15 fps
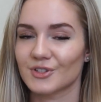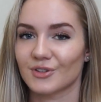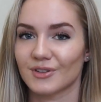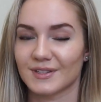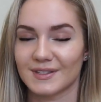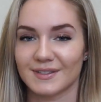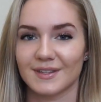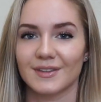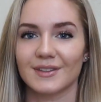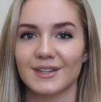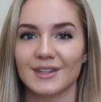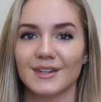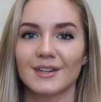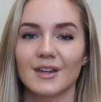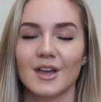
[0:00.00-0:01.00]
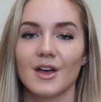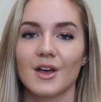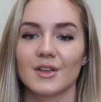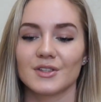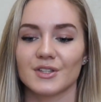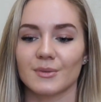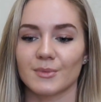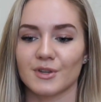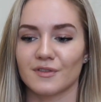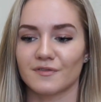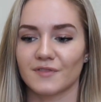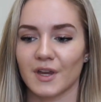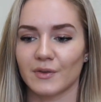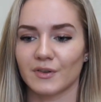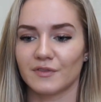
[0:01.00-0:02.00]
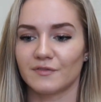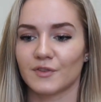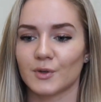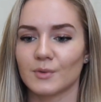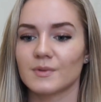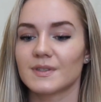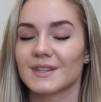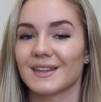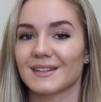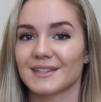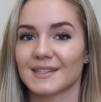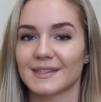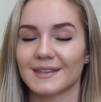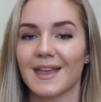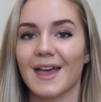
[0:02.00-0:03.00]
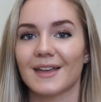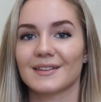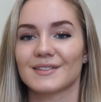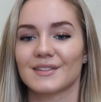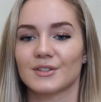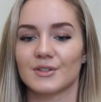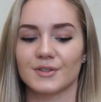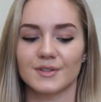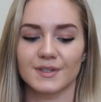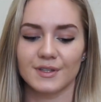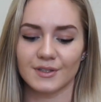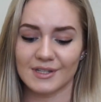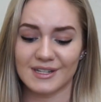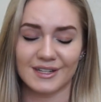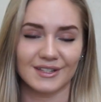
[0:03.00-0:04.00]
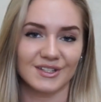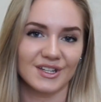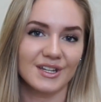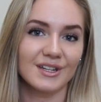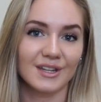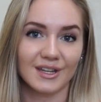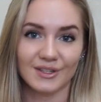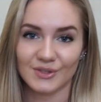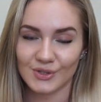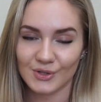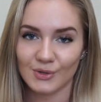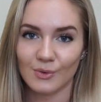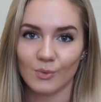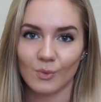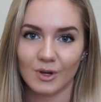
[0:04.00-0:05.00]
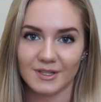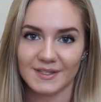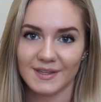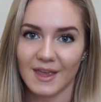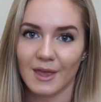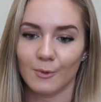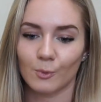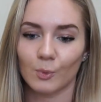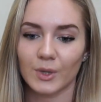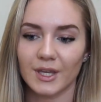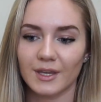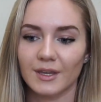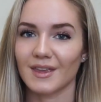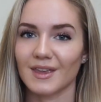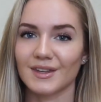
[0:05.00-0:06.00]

You can still eat some of your favorite foods and snacks, and you still need a cheat day too once a week.